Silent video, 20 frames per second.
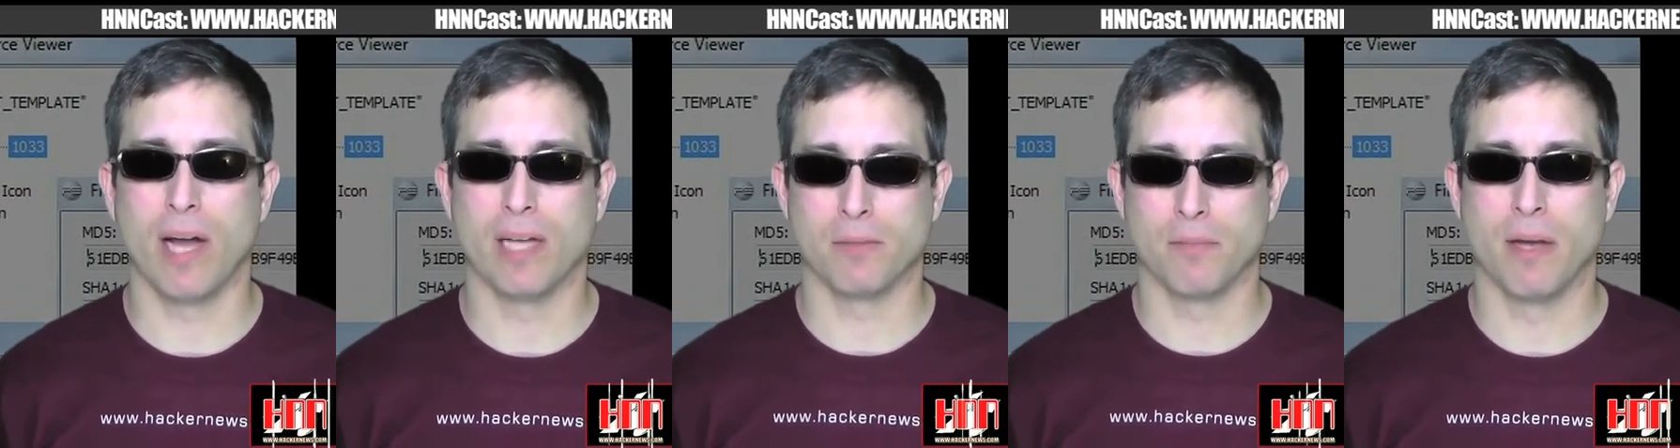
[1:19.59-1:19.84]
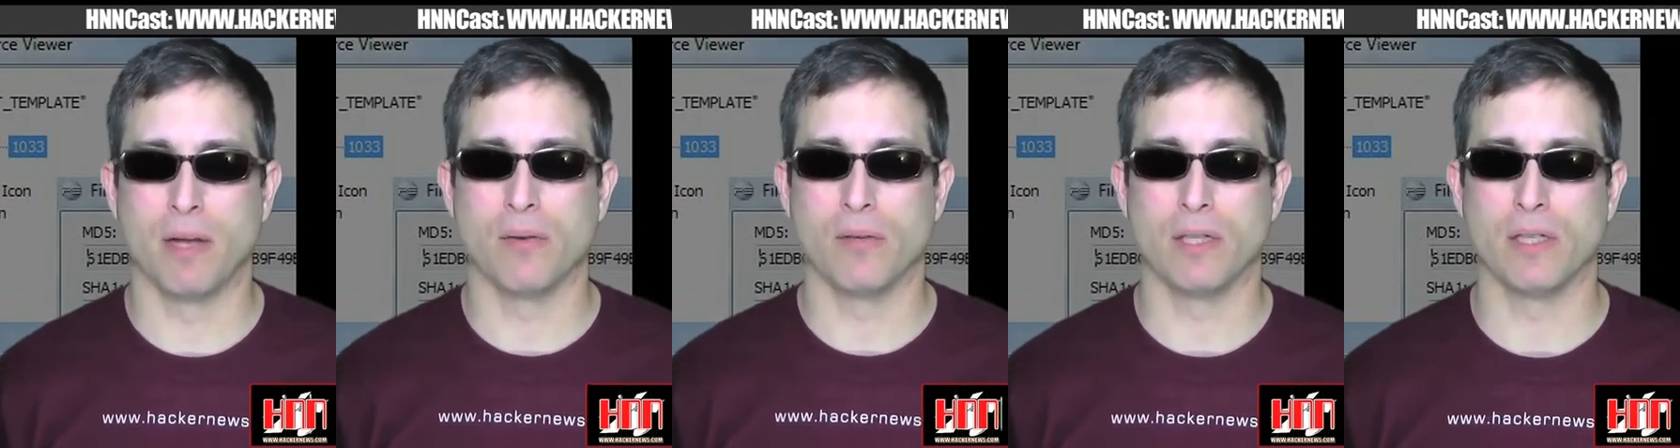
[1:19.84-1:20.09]
has
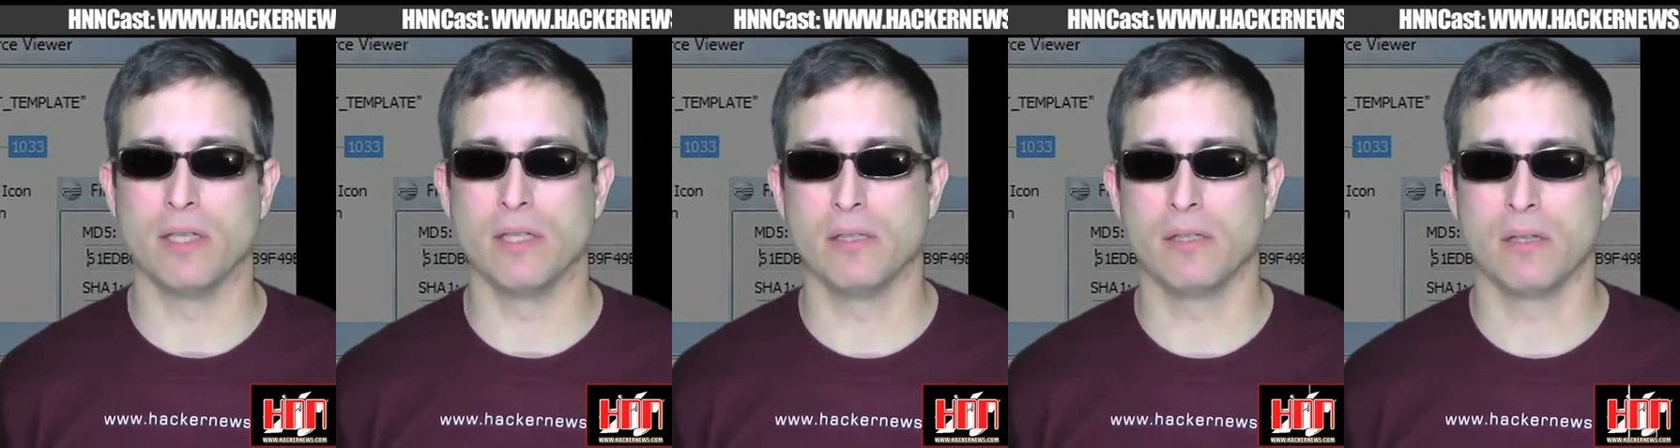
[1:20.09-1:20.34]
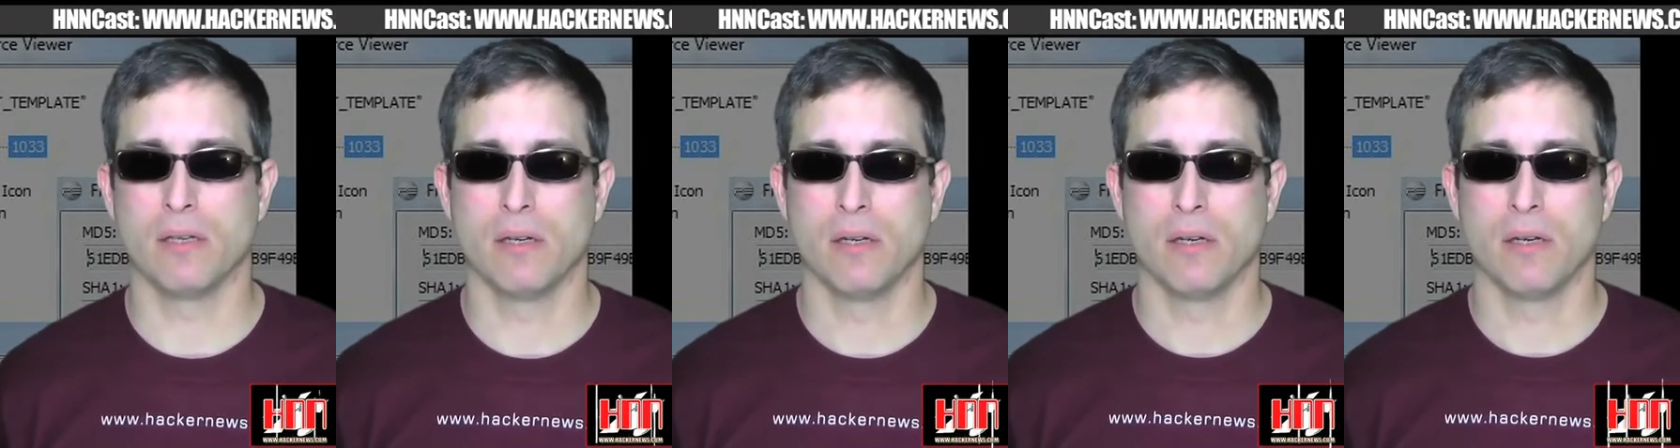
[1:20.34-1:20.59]
been
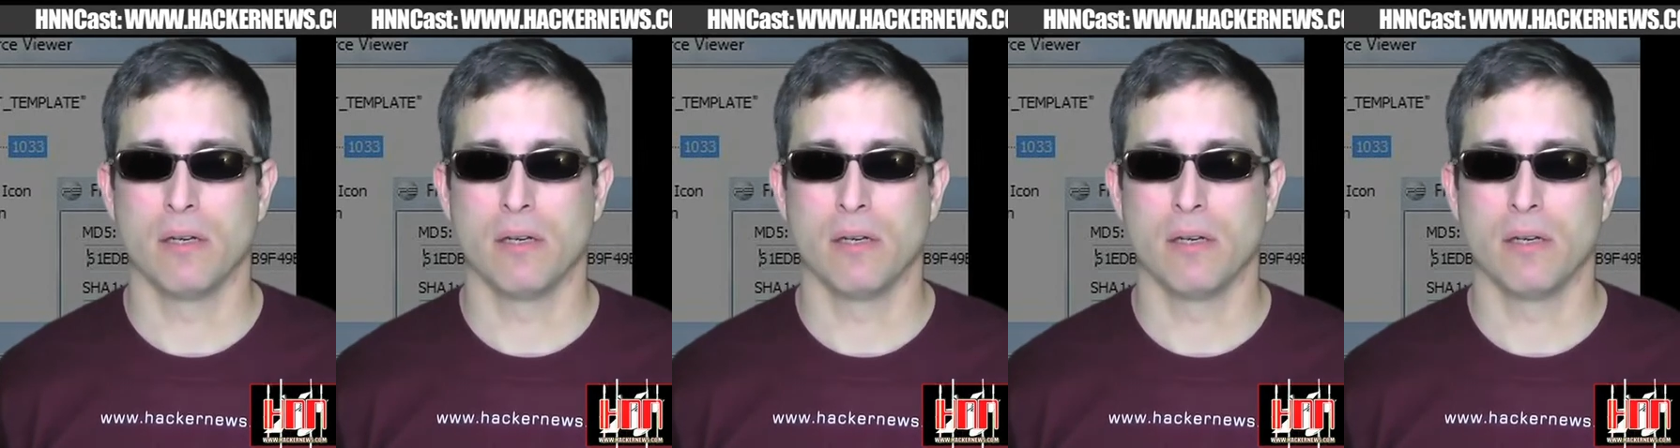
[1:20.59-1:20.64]
released.